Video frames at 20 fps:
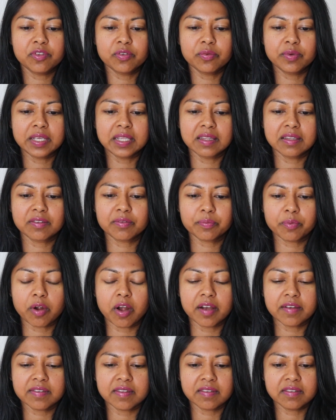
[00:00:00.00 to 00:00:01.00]
doing this
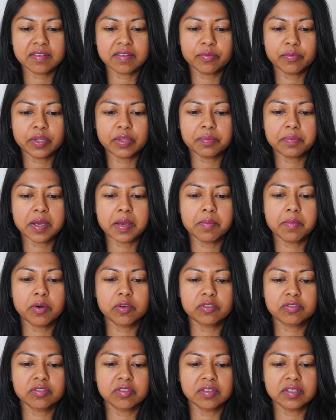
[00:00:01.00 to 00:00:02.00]
process with my
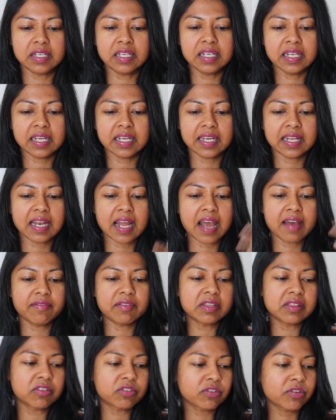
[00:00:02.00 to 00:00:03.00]
emotional eating and
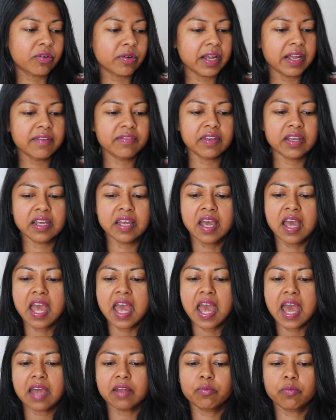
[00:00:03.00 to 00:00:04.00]
having this craving
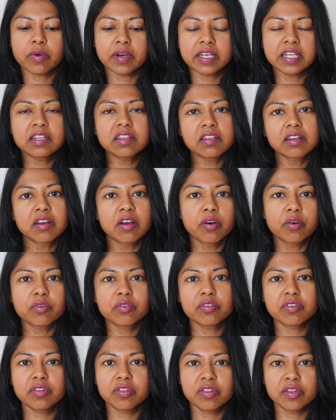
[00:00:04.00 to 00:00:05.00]
and wanting to go
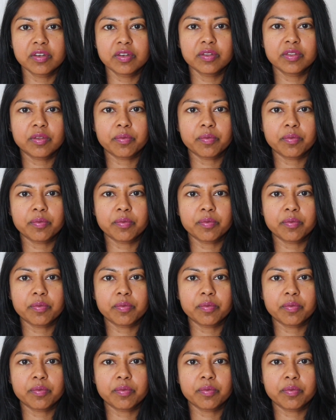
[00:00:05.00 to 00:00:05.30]
to the,